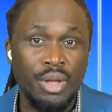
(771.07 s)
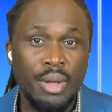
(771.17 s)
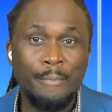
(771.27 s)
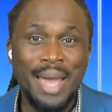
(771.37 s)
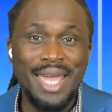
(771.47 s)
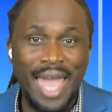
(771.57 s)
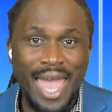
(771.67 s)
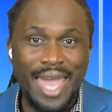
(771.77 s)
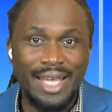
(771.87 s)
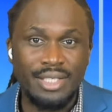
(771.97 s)
by
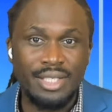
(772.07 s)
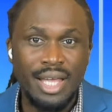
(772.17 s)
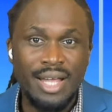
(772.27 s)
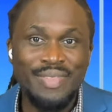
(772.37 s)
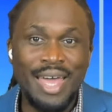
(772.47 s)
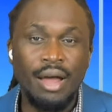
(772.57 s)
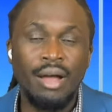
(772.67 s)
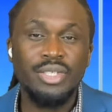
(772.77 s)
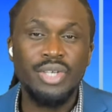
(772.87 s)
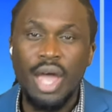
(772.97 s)
gangs that
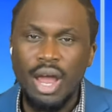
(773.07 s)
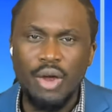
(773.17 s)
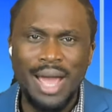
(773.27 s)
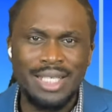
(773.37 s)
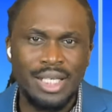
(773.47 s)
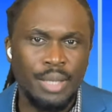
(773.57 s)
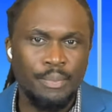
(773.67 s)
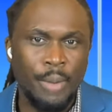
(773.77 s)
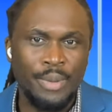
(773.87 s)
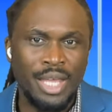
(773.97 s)
are terrorizing the
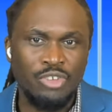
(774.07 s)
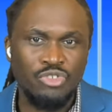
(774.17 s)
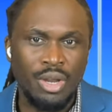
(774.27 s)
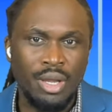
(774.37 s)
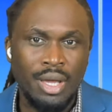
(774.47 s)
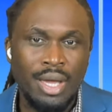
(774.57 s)
population